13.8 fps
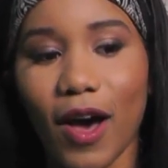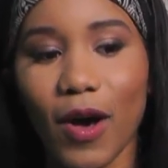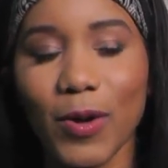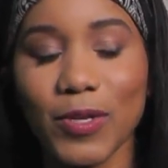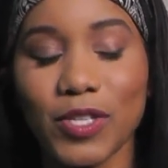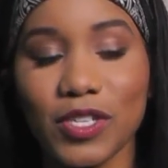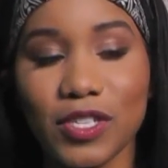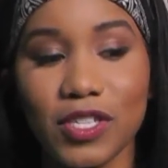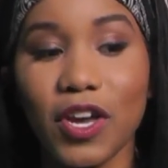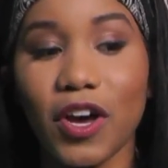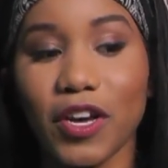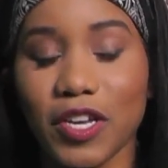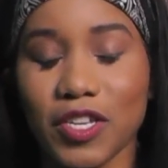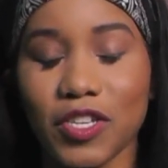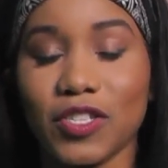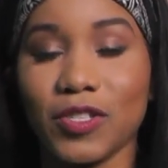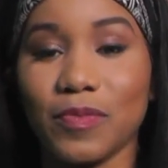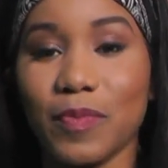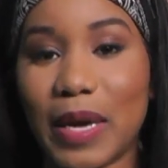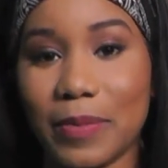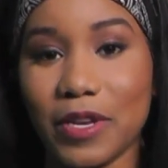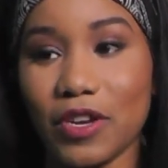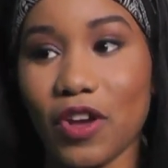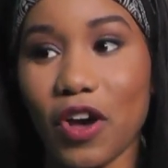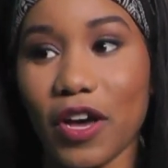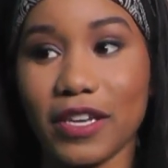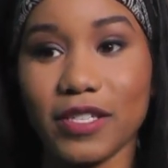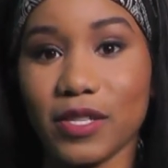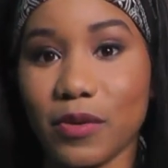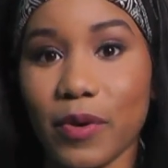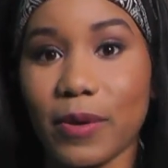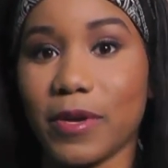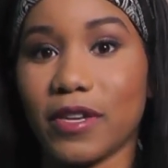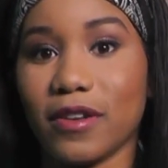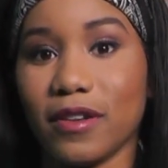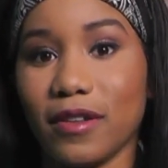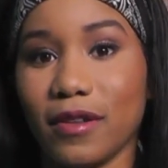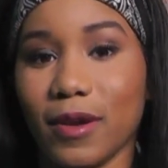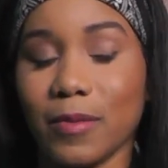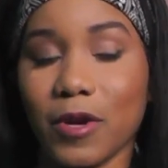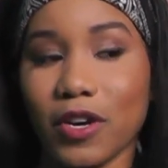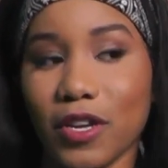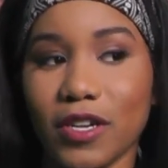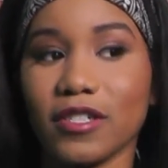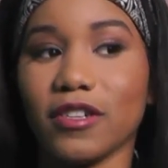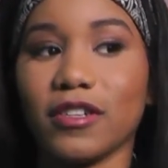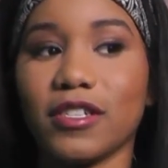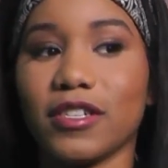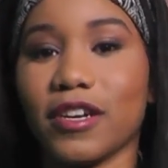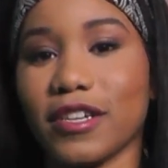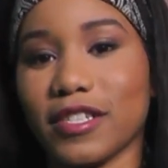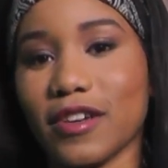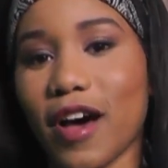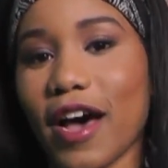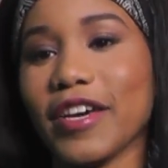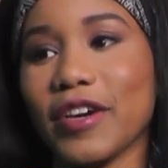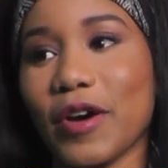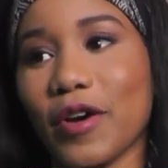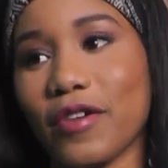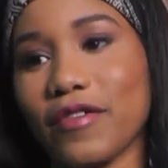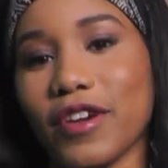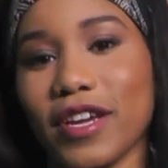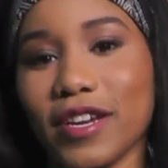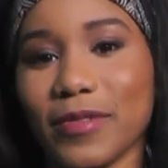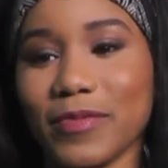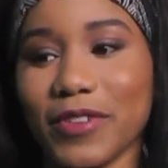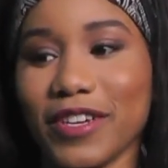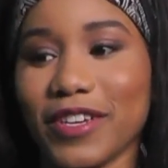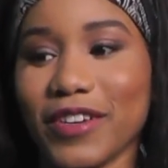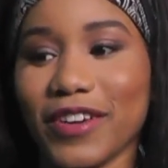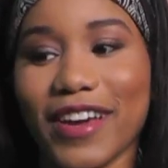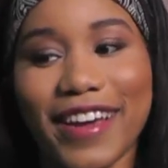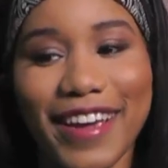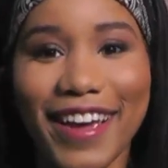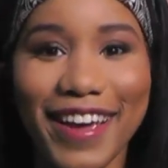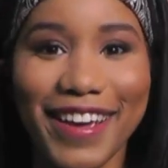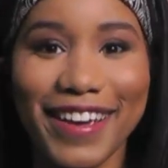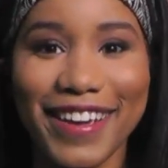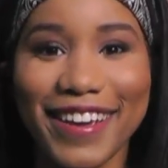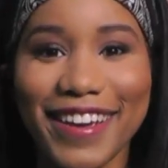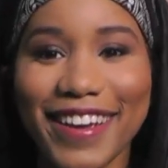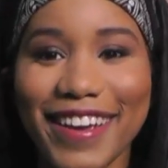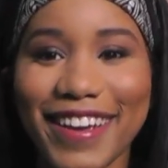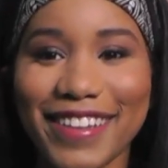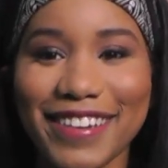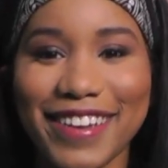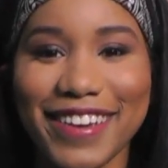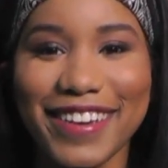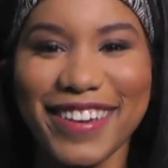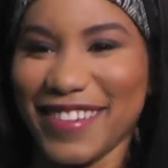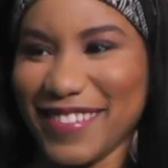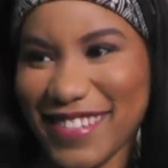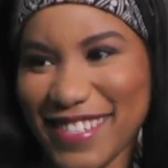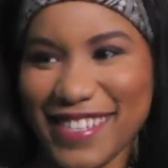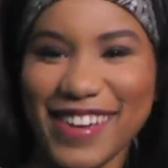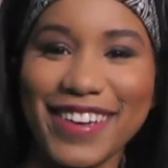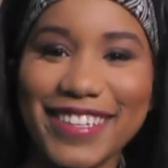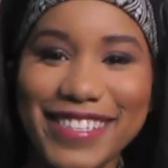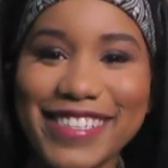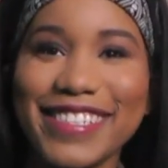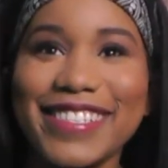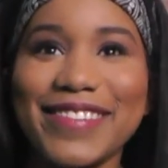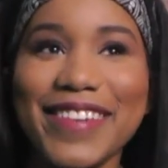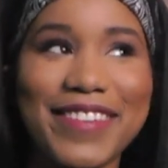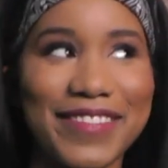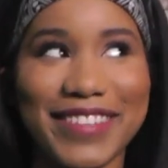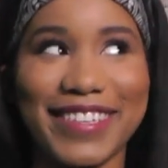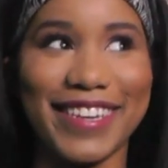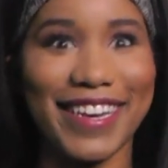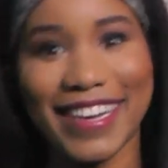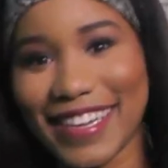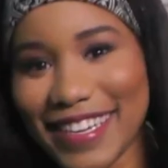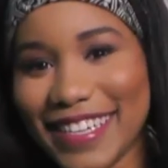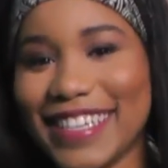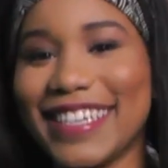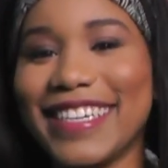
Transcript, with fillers: oh she's young, she's maybe not into women, I'm not going to talk to her. So I go over and I'm like, okay, hey. They're like, are you really talking to me? I'm like, yeah.